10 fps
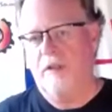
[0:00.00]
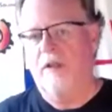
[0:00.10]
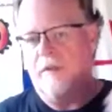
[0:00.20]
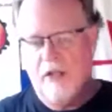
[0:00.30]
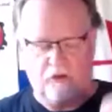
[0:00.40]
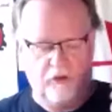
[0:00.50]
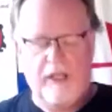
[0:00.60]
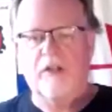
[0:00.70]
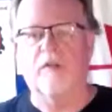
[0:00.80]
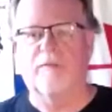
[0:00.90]
that should
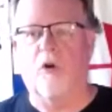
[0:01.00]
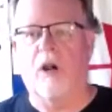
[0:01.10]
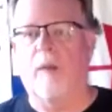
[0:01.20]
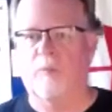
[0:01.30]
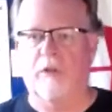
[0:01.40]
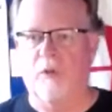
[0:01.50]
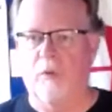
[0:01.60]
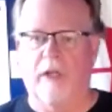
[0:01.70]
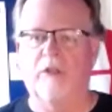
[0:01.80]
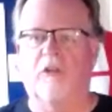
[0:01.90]
get in your forearms pretty quick.